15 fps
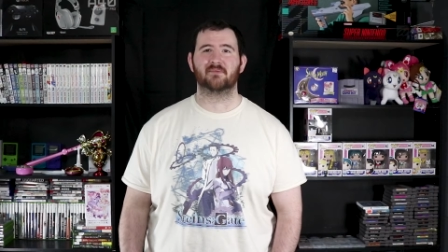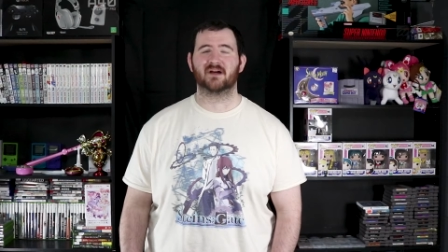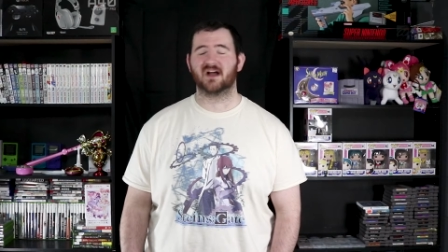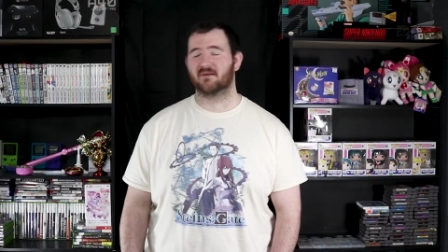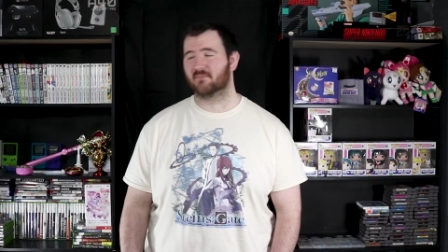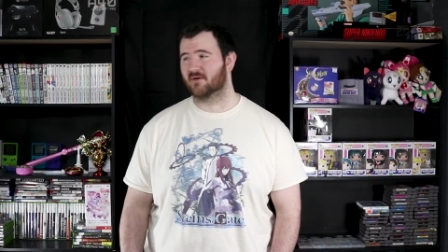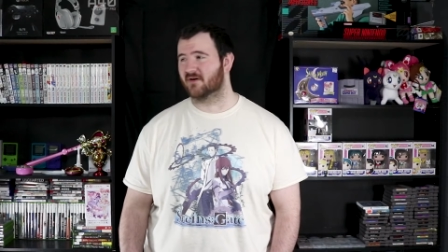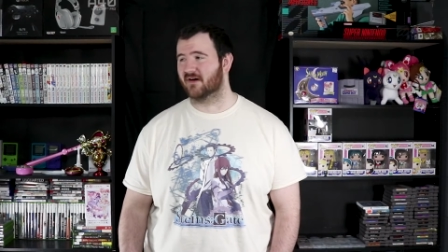but
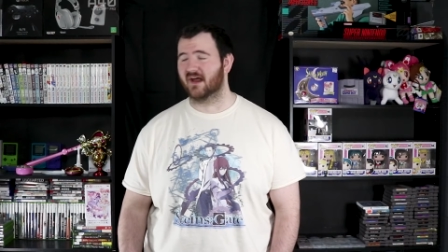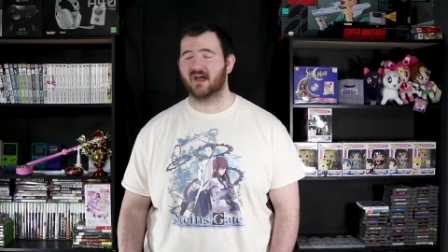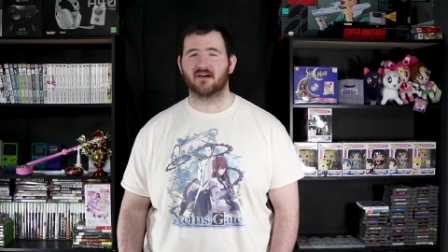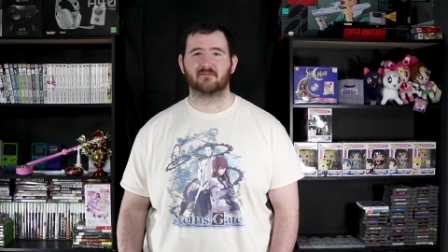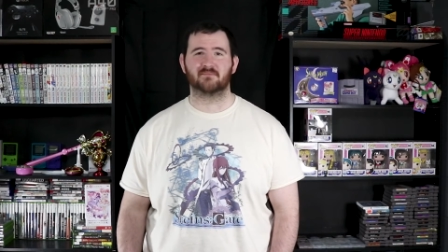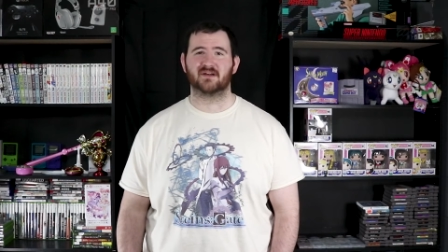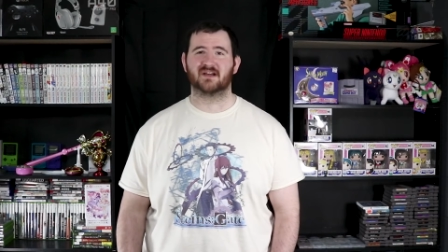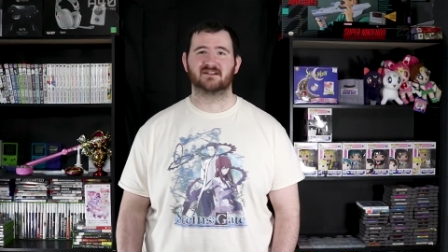got burned
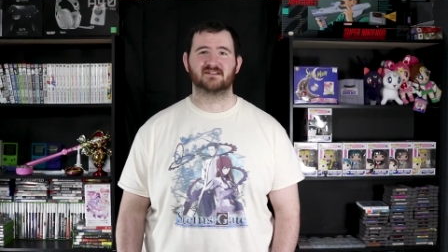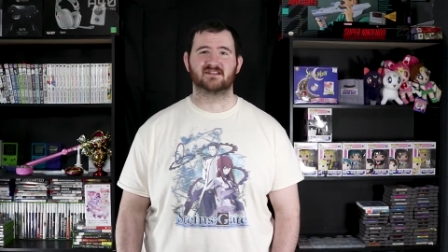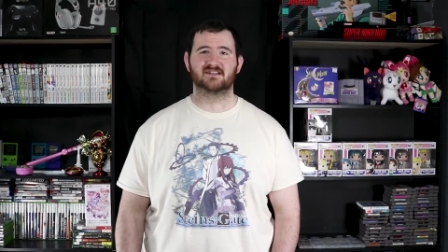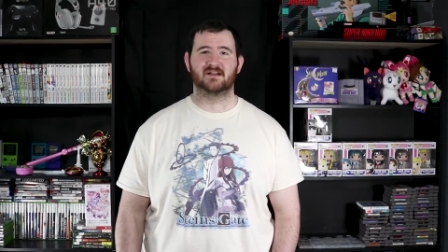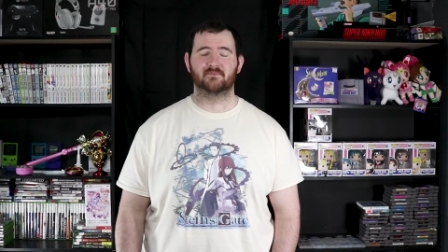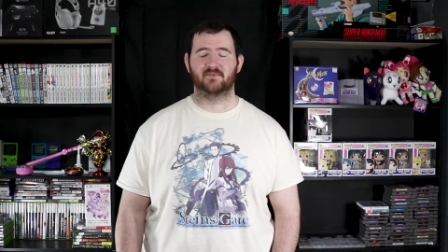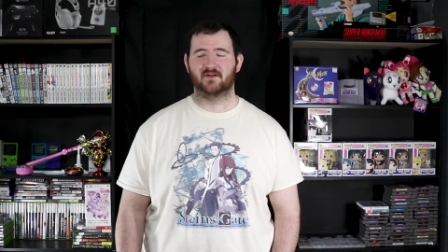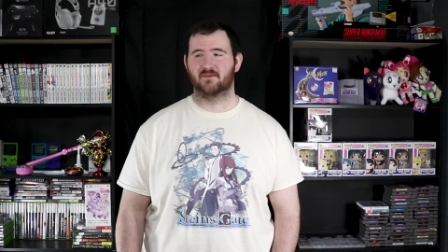out because of
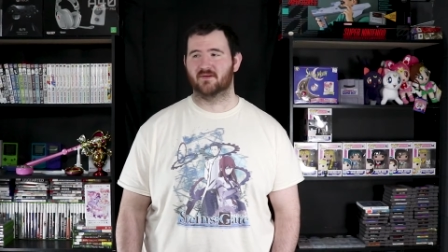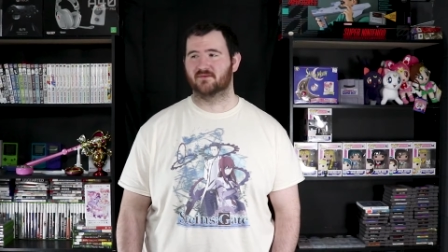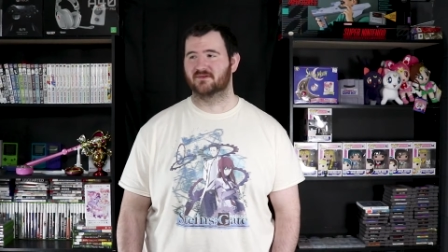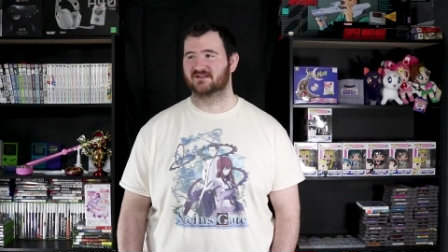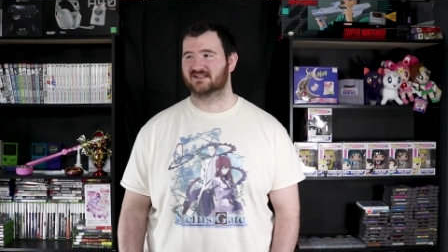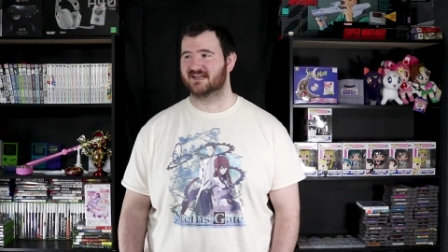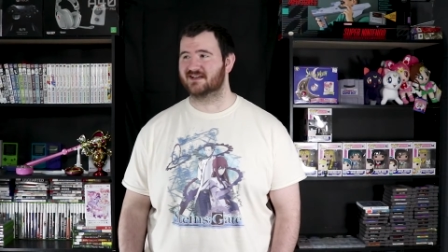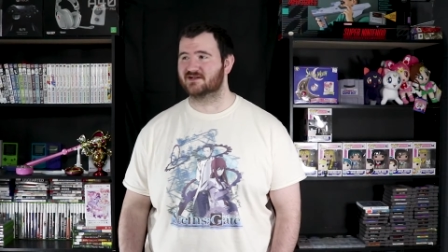something, whether
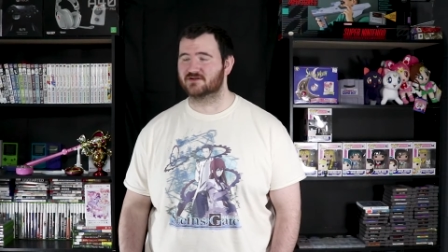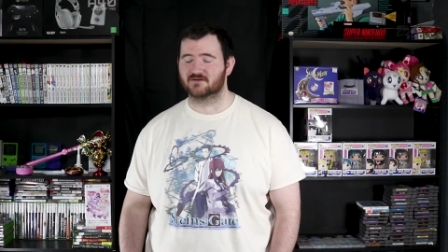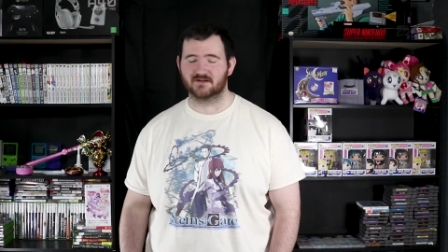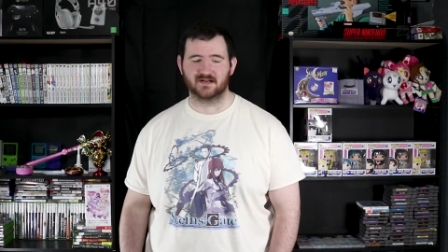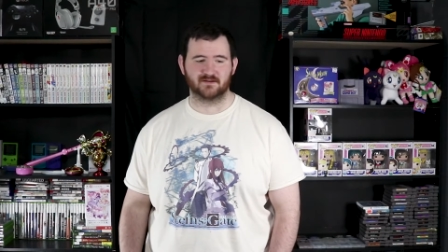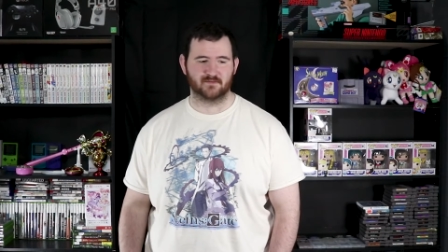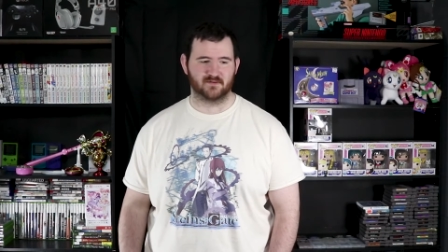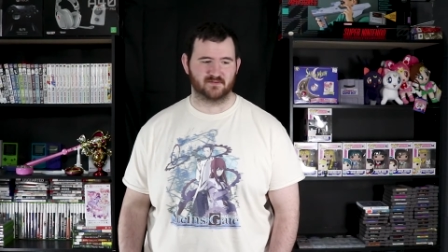it was
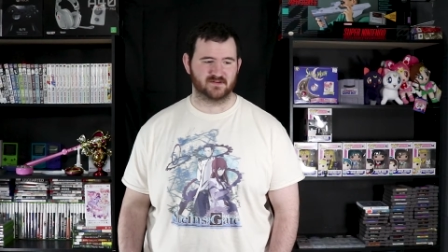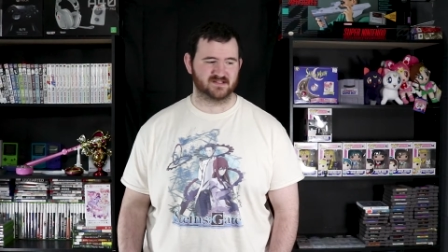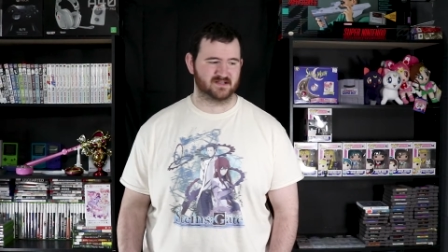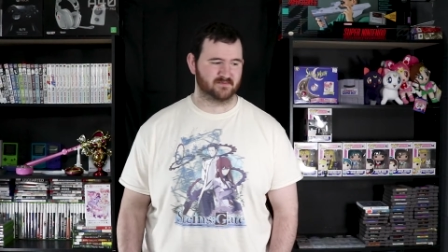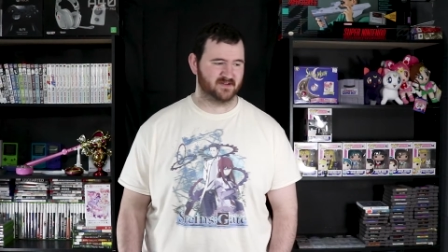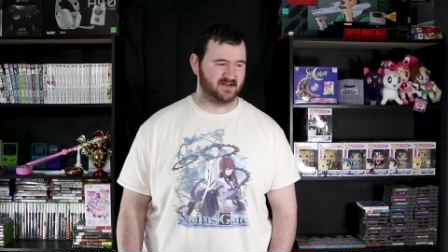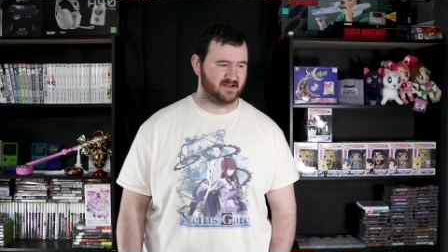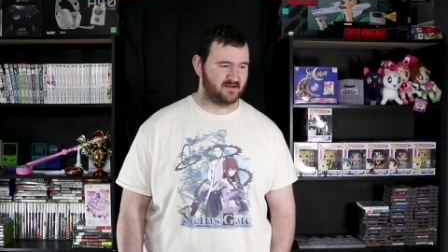injury, whether it was
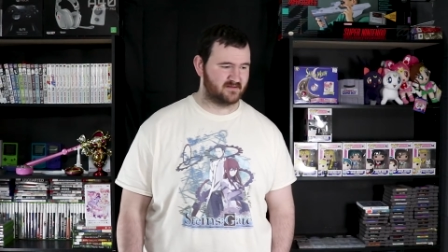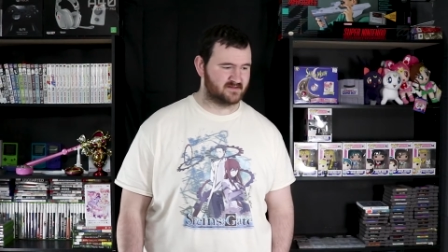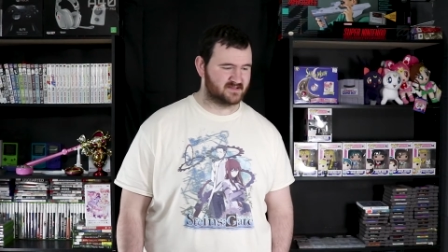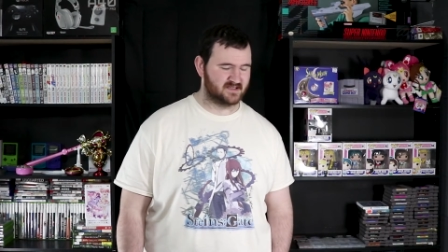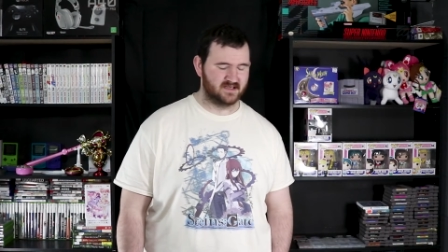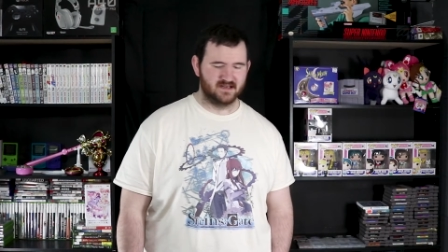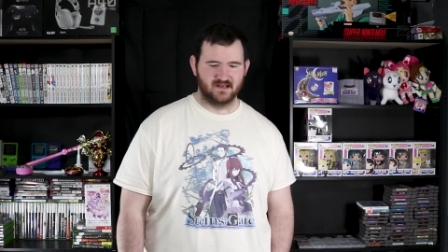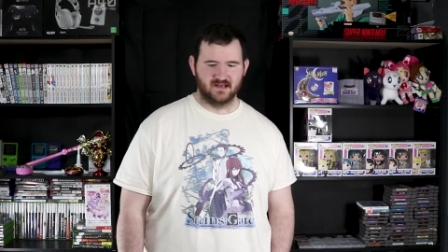something else.